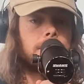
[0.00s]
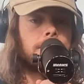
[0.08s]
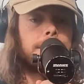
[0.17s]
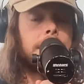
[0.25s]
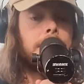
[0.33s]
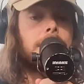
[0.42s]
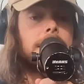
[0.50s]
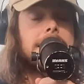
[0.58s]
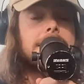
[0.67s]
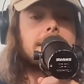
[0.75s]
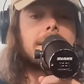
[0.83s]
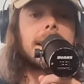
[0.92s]
being
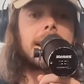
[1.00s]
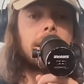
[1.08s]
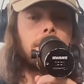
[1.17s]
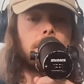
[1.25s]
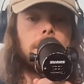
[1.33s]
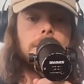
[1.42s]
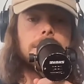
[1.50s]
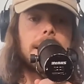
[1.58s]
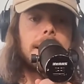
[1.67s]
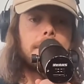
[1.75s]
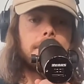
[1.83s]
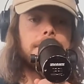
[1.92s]
released like in real
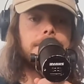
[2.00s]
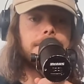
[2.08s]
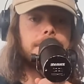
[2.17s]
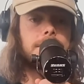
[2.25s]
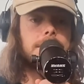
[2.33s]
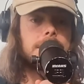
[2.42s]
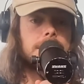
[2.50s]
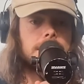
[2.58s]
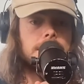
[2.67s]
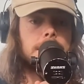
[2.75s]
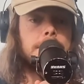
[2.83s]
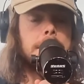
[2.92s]
time
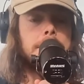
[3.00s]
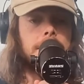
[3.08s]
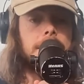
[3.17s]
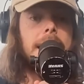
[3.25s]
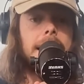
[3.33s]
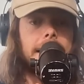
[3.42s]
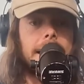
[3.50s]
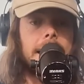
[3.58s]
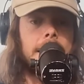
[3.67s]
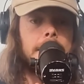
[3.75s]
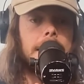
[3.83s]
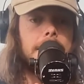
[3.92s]
to people that I
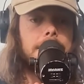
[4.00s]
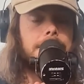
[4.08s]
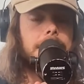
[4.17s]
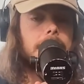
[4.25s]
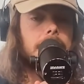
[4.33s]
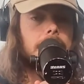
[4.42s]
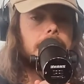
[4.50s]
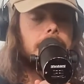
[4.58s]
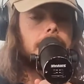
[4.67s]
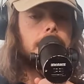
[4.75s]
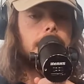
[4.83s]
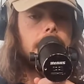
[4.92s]
cared about.
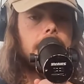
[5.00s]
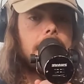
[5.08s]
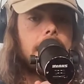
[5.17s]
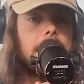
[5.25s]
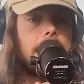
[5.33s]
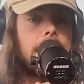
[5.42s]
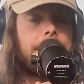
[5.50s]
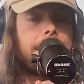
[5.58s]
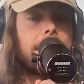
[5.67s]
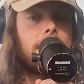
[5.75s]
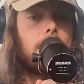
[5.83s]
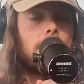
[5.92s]

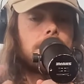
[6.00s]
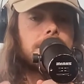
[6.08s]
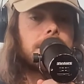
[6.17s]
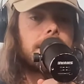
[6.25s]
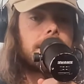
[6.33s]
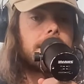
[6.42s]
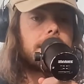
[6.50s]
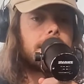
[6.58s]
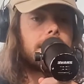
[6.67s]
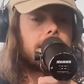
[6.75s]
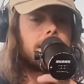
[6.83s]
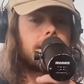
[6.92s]
And then also
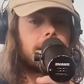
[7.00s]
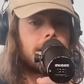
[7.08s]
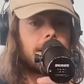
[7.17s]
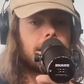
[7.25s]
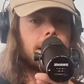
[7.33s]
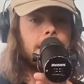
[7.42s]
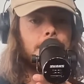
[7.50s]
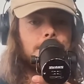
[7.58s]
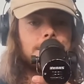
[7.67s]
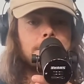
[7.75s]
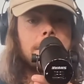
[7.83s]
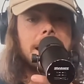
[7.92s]
it
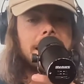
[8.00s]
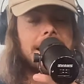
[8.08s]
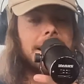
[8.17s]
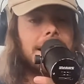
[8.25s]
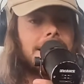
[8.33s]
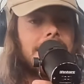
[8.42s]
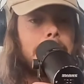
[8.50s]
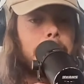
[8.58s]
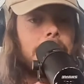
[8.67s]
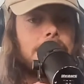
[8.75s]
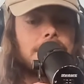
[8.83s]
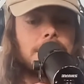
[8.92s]
was made in
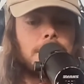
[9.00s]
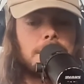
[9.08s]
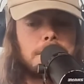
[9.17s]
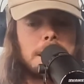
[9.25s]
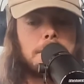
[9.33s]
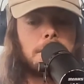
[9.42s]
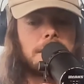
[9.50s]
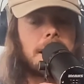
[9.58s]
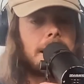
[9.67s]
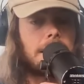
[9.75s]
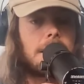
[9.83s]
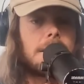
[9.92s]
collaboration with people
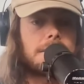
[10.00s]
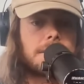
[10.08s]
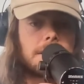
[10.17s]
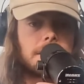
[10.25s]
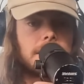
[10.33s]
that I loved.